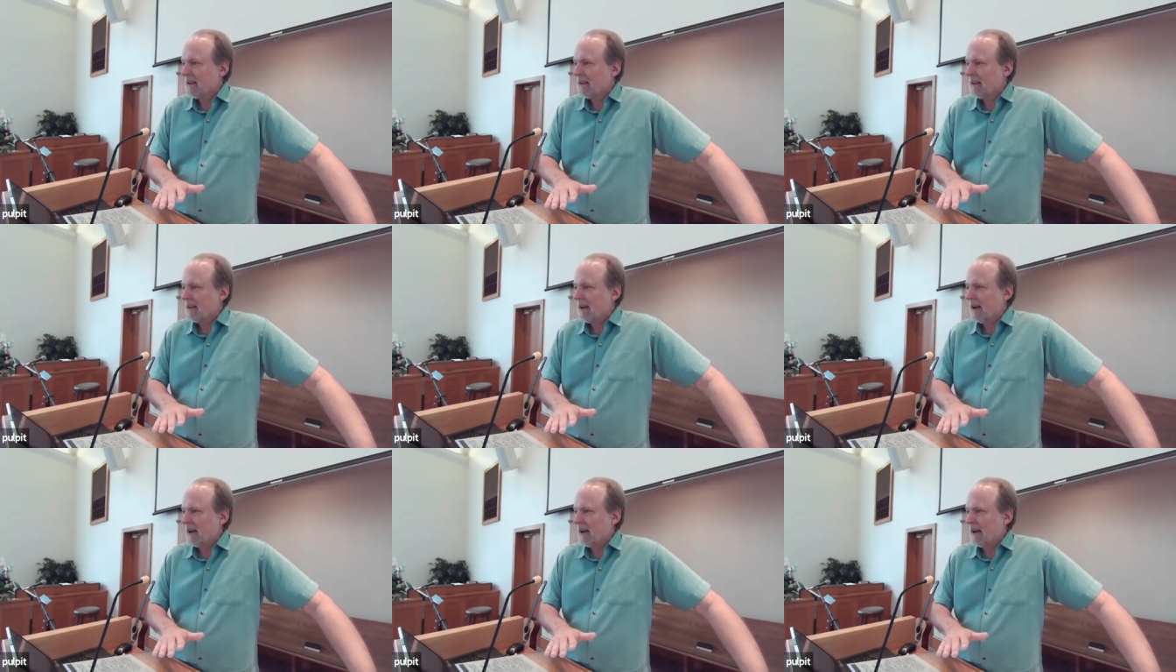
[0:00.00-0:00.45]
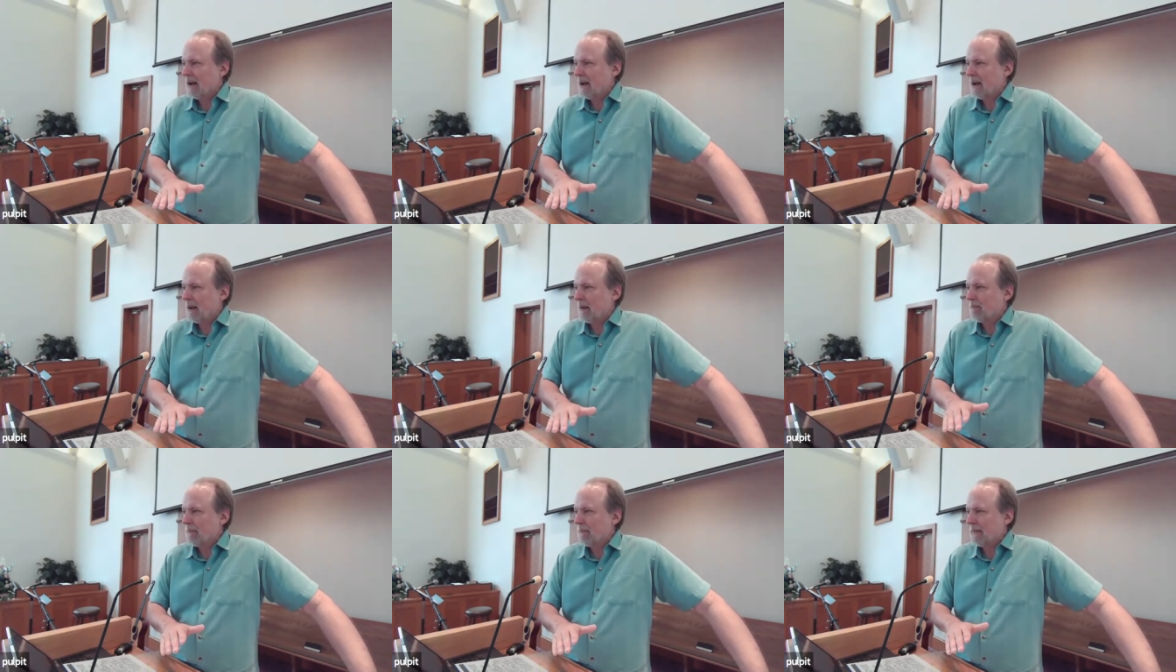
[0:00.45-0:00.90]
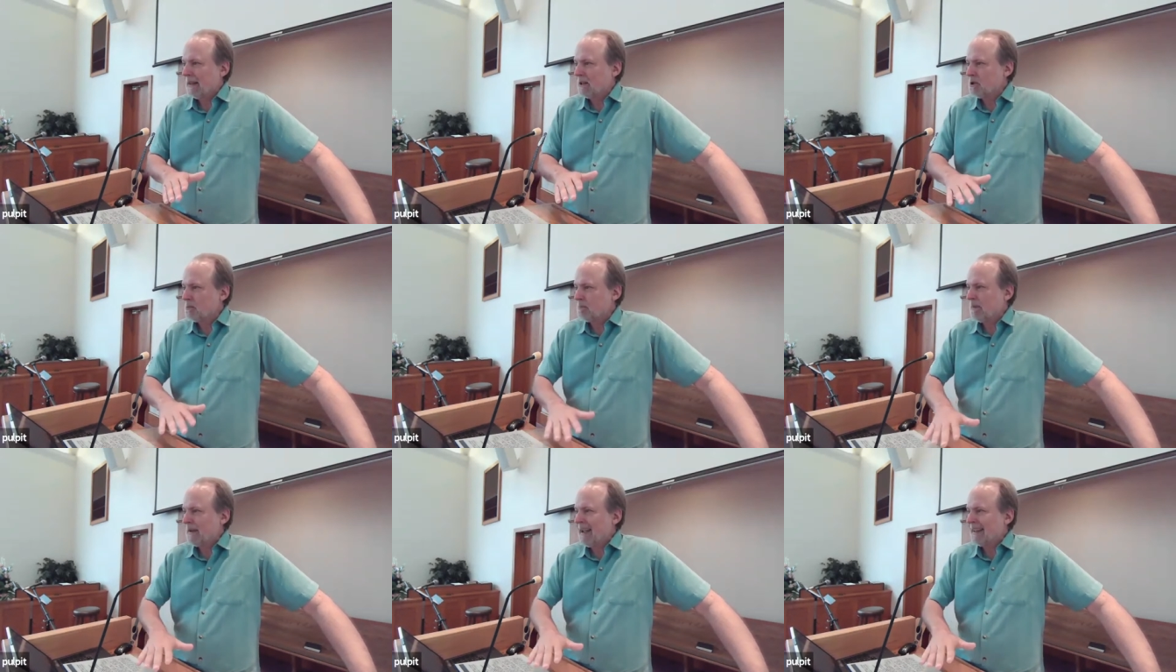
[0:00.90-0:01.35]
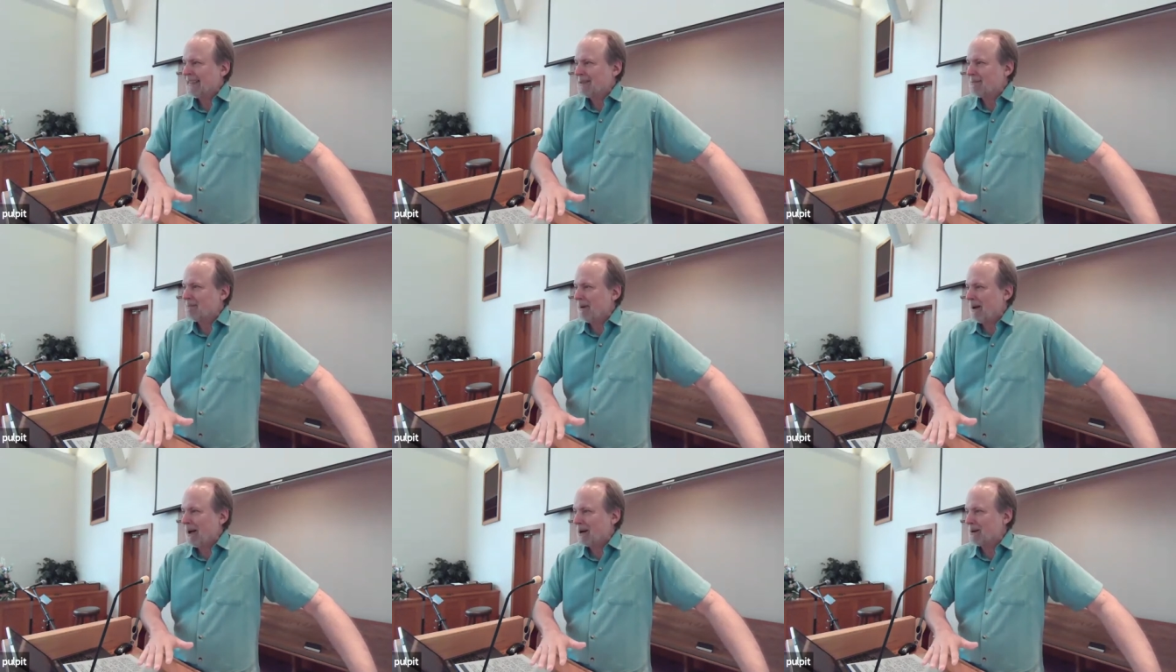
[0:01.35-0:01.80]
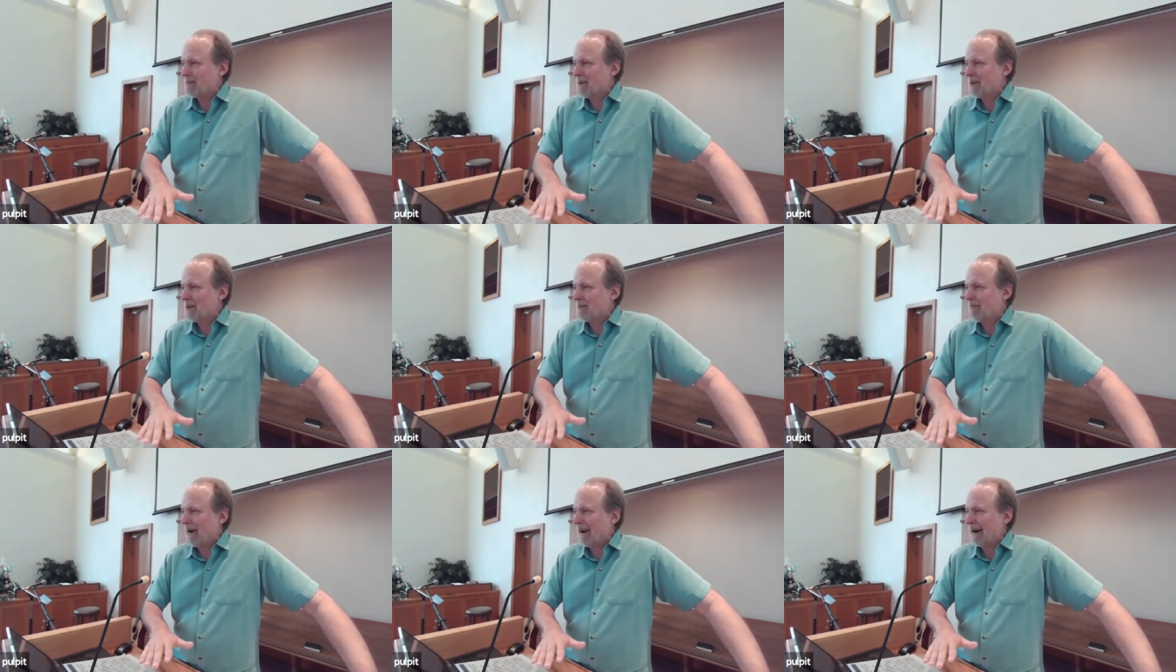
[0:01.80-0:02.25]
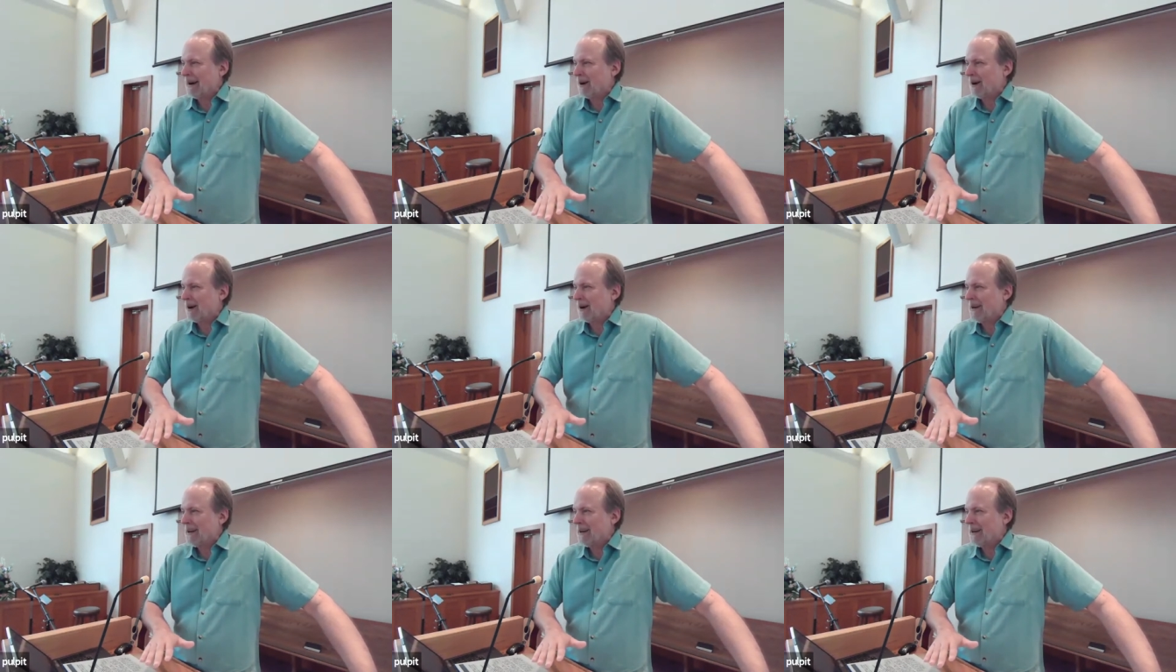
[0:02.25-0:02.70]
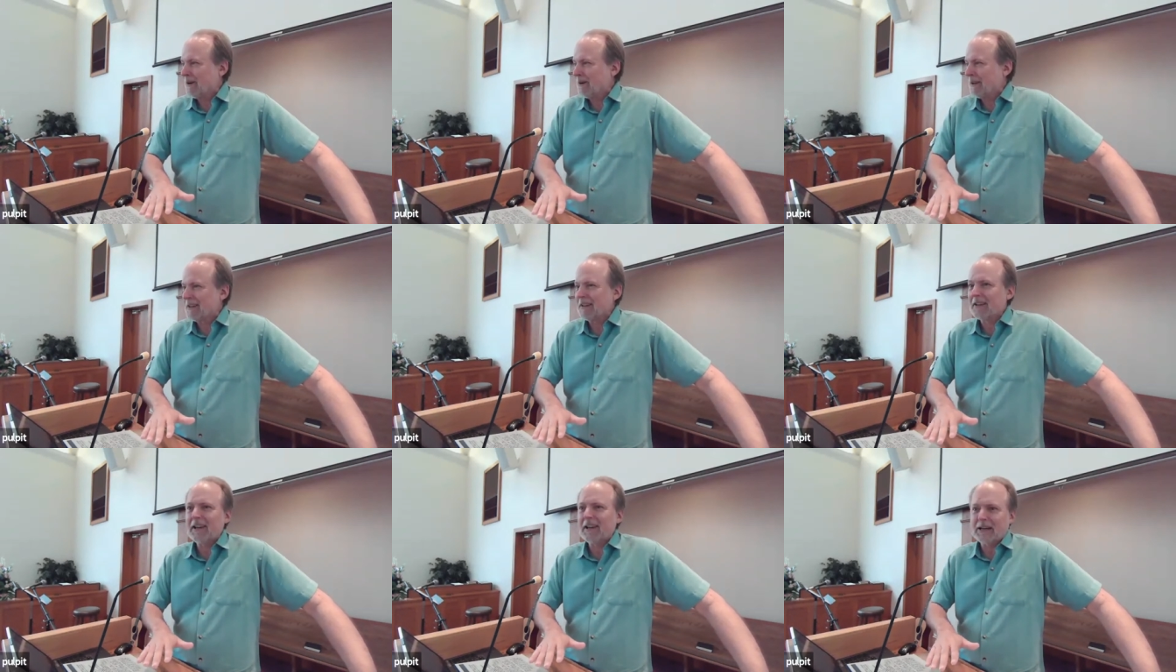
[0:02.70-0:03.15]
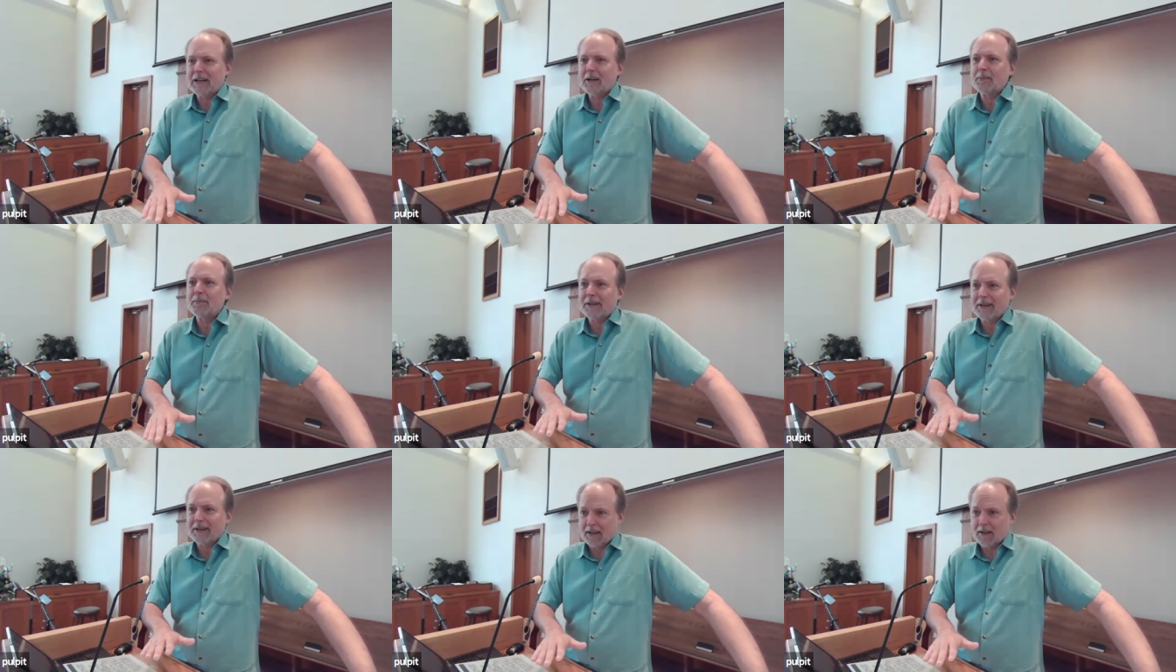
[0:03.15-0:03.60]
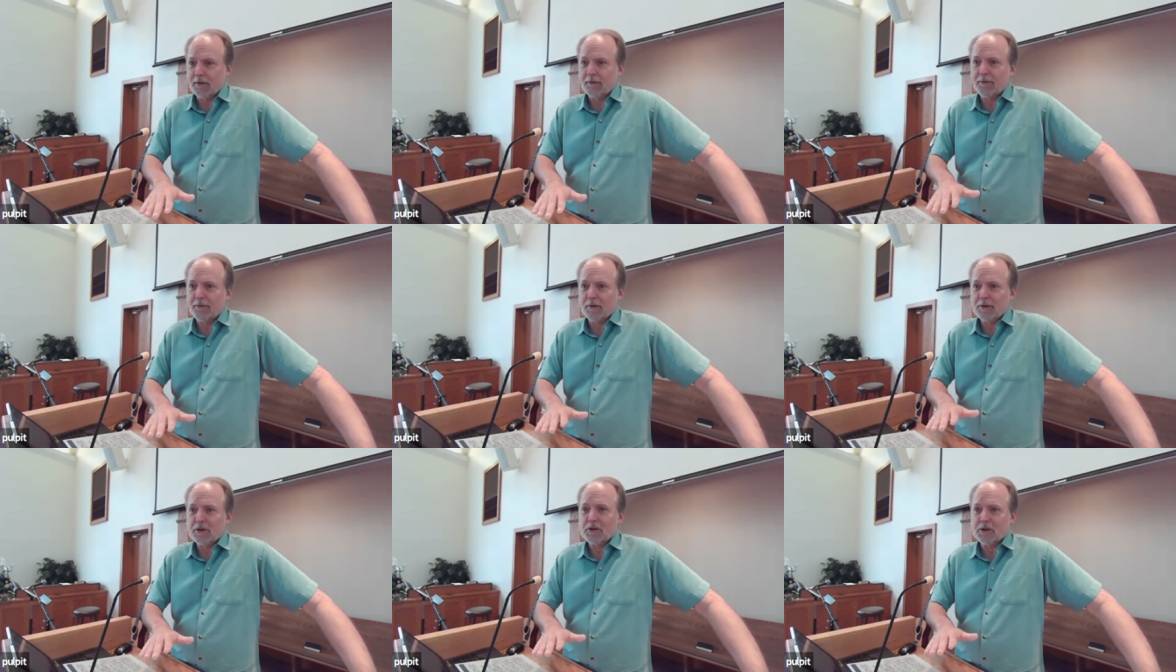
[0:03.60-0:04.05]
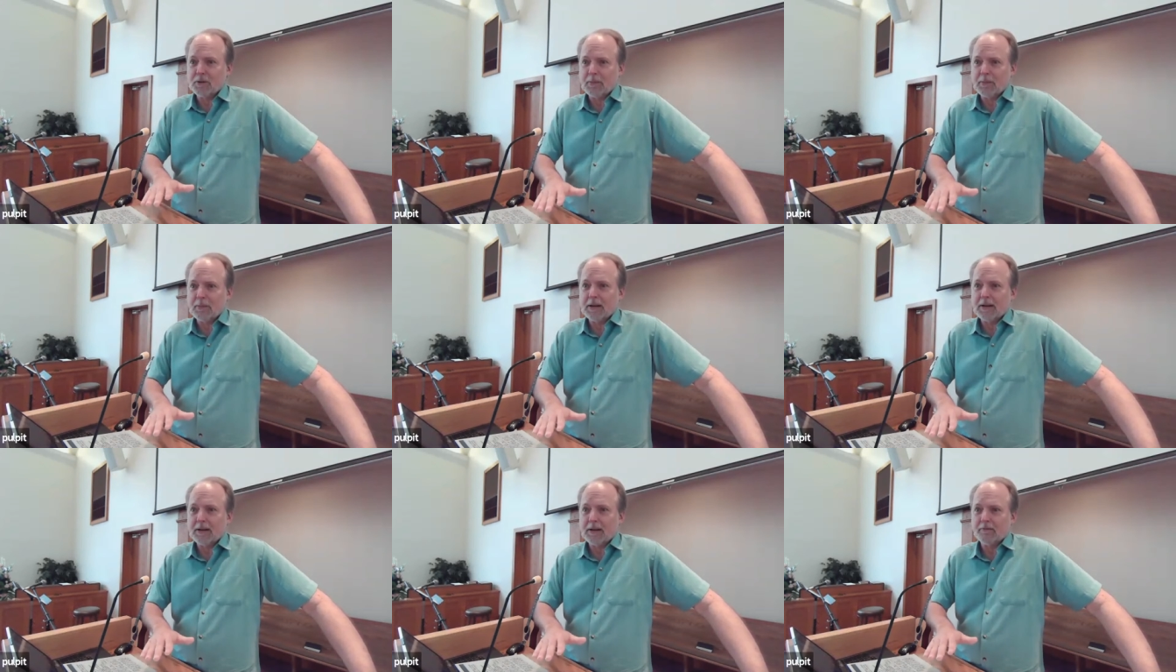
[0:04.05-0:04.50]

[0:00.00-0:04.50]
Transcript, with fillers: Um, let's be at the bottom of the barrel here in the kingdom together for just a minute.